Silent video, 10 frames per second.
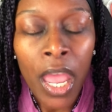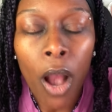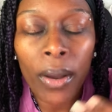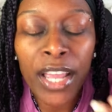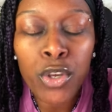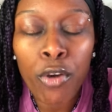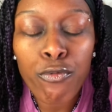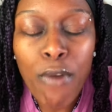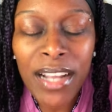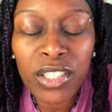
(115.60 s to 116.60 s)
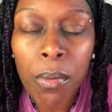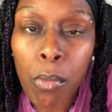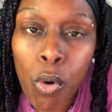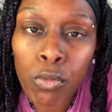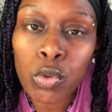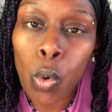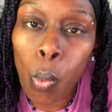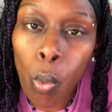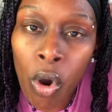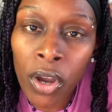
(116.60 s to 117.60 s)
Okay, and you're afraid to move
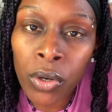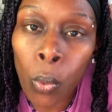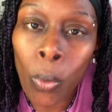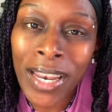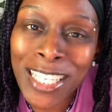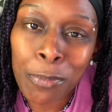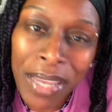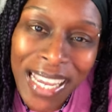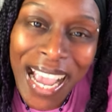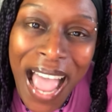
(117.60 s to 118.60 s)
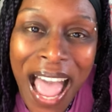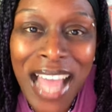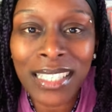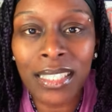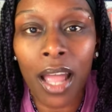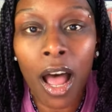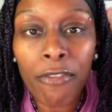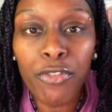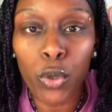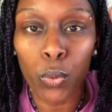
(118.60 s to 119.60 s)
toward what is being asked
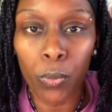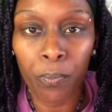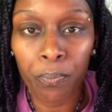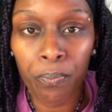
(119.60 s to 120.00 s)
of you.